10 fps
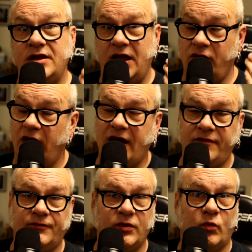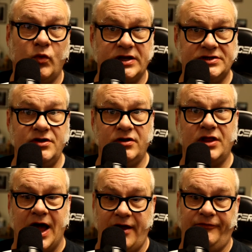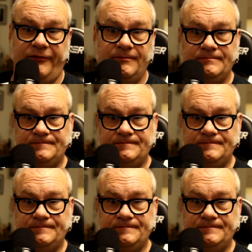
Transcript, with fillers: and you'll have it for the rest of your life.